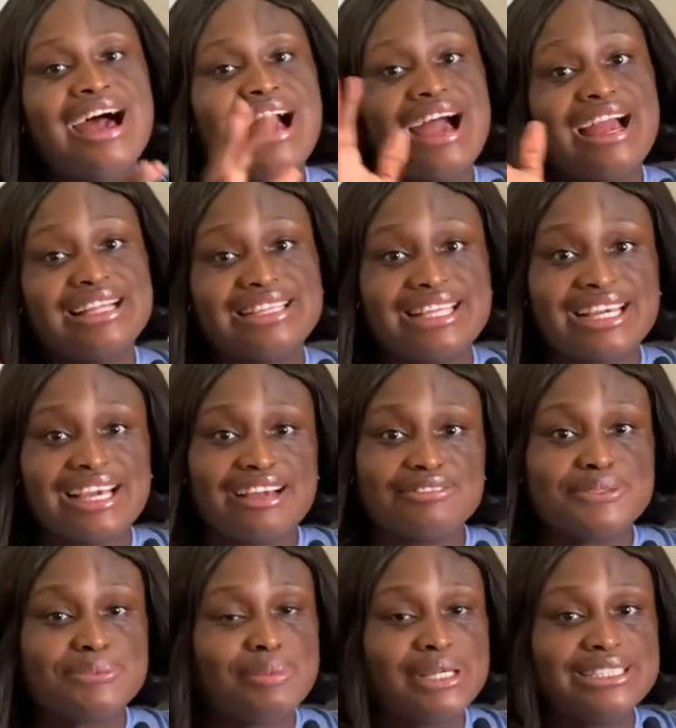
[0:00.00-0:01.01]
I think
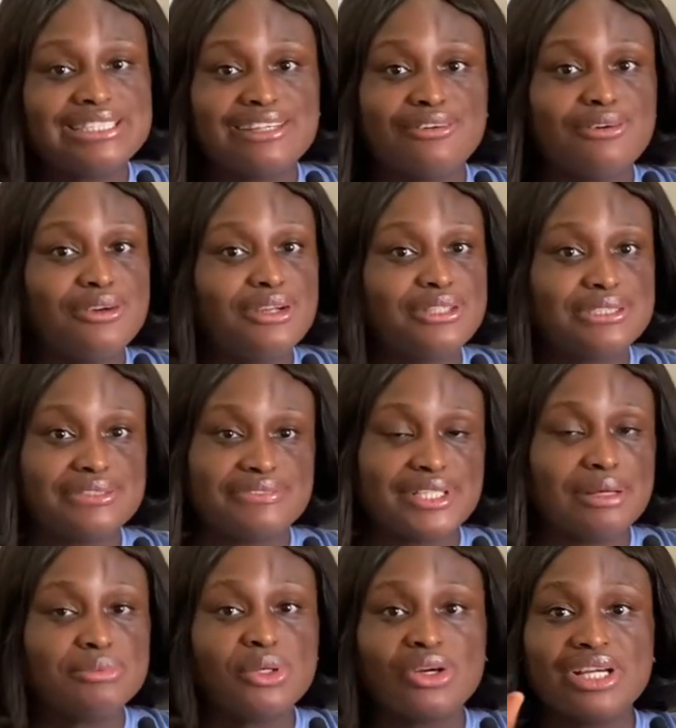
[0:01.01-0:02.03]
I've spent a whole lot of
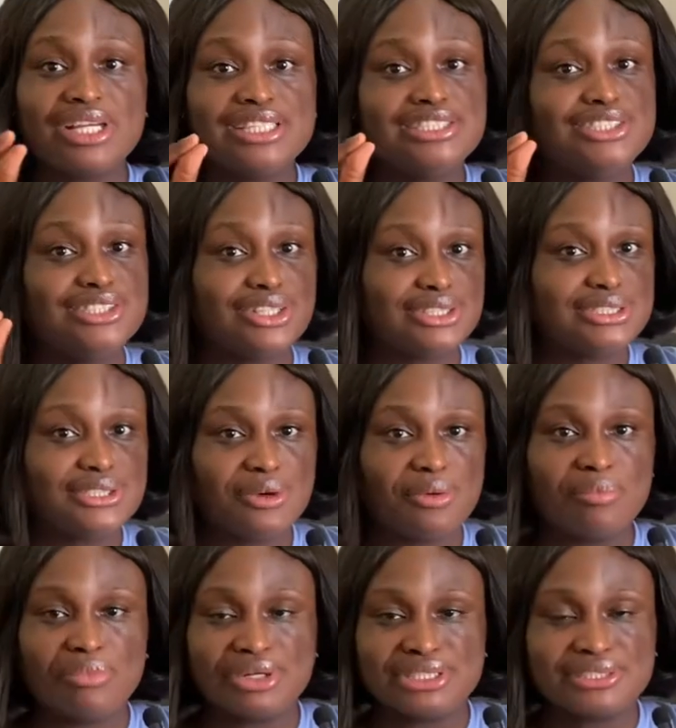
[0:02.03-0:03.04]
time talking just
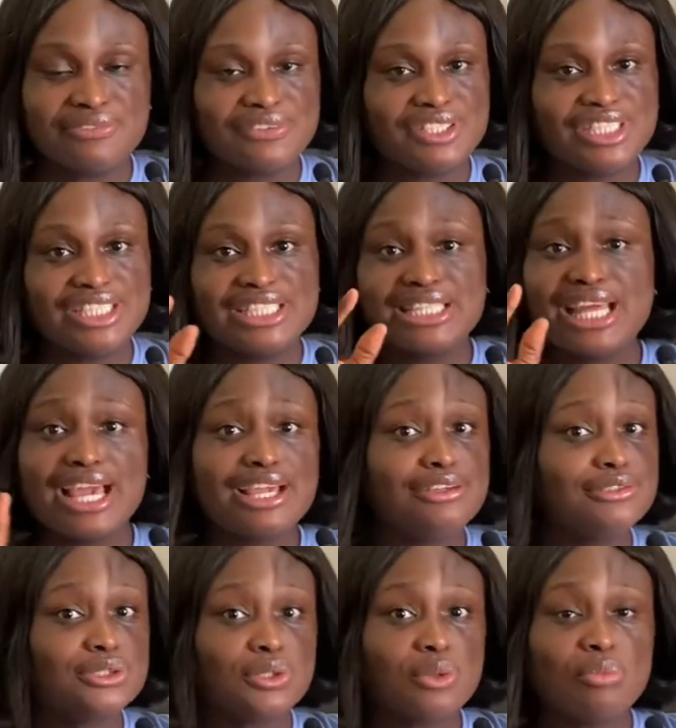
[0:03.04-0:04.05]
on breastfeeding.
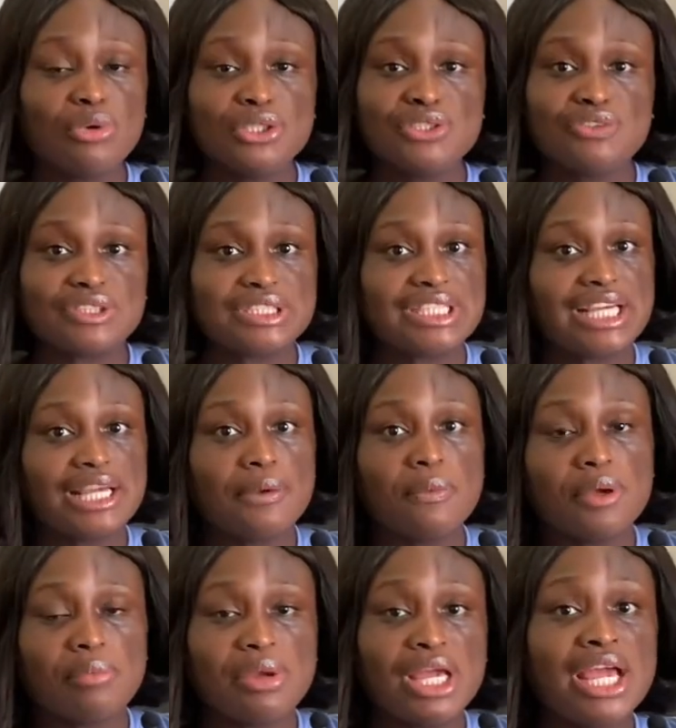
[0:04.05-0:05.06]
Thank you so much for sticking
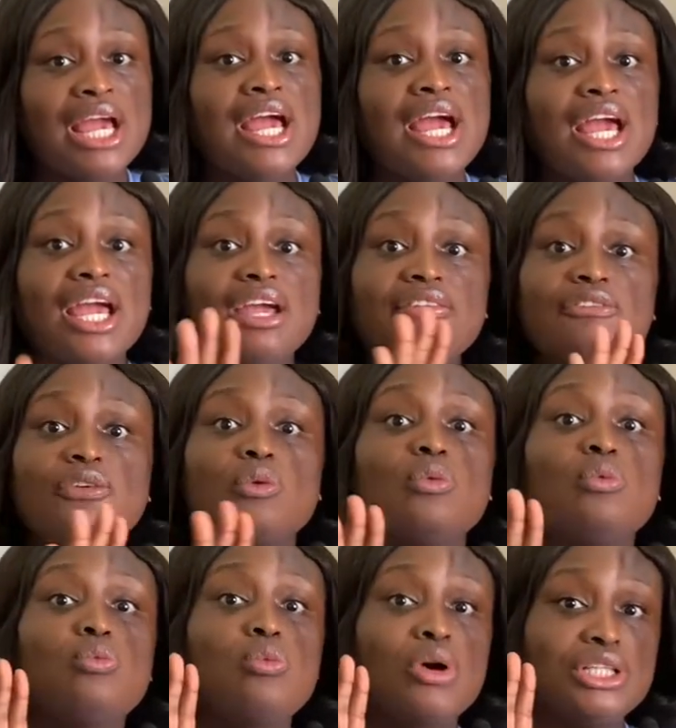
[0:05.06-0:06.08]
with me. If you
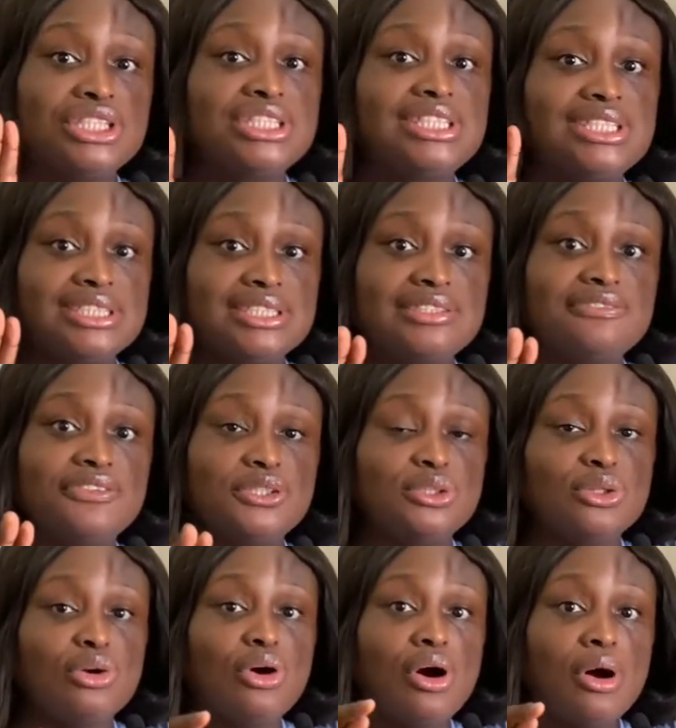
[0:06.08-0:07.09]
watched this
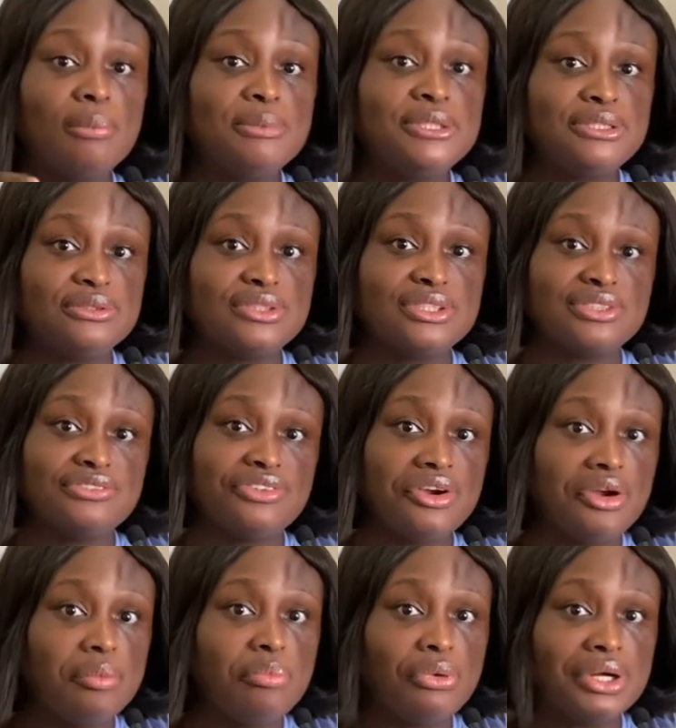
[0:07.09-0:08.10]
video up to this
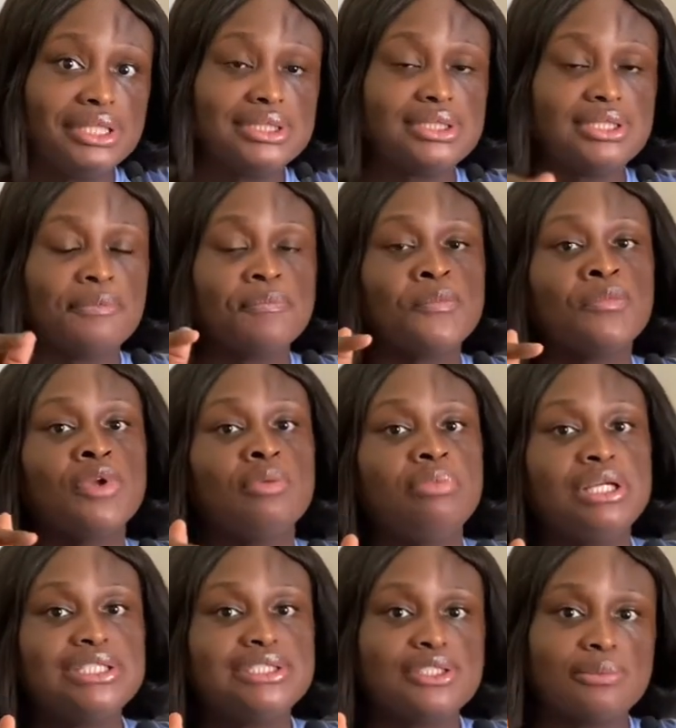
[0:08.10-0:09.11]
very point,
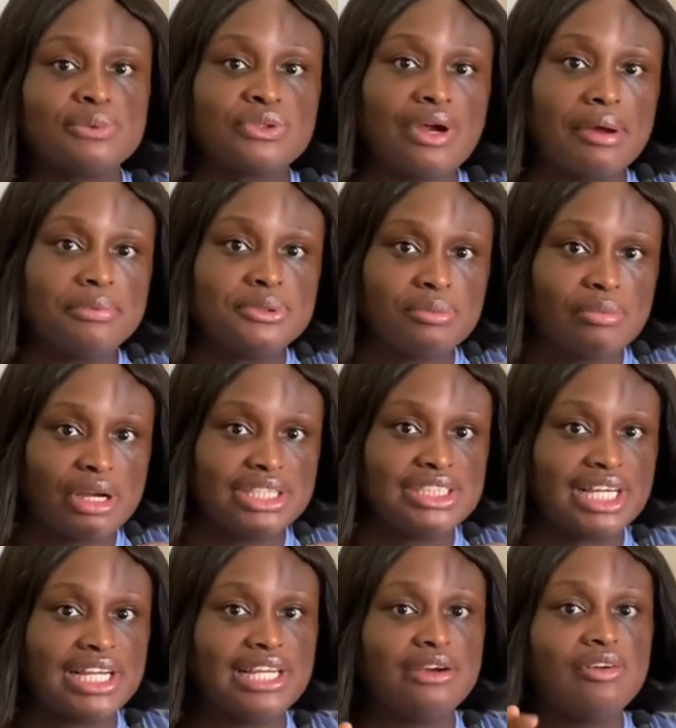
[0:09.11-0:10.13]
please subscribe to my
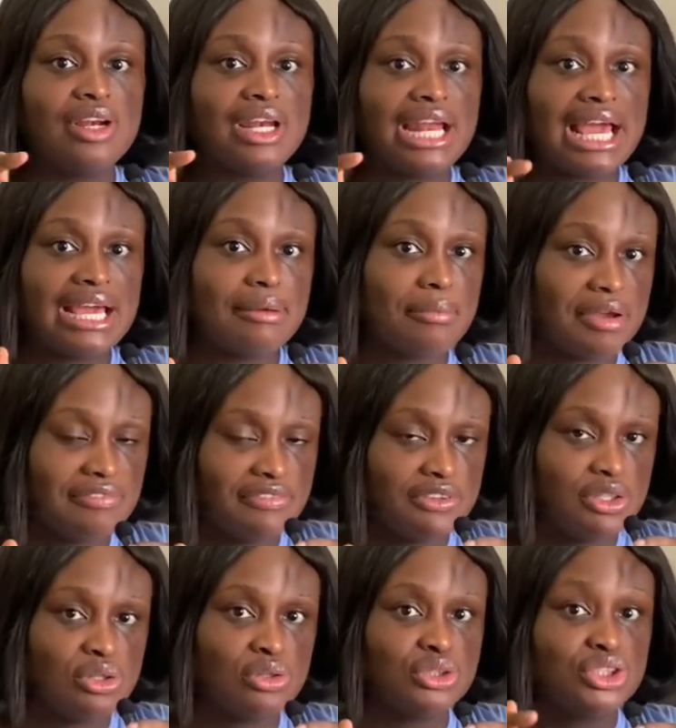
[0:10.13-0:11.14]
channel, like my
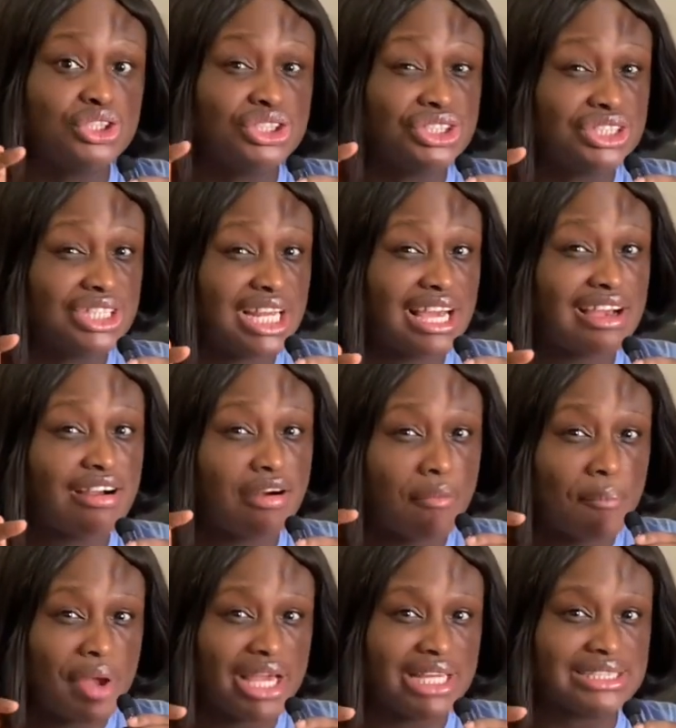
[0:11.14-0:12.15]
video, share,
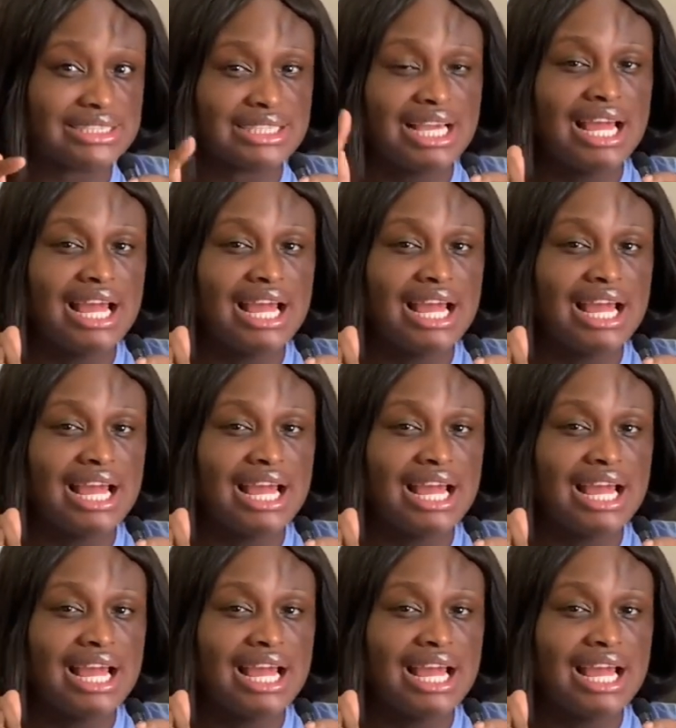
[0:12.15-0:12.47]
comment.